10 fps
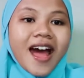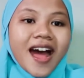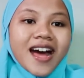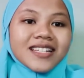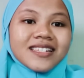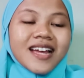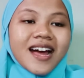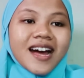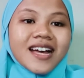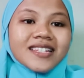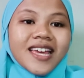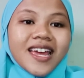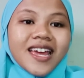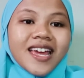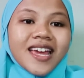has as
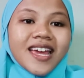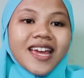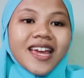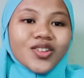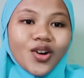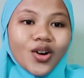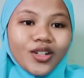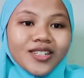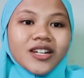its goal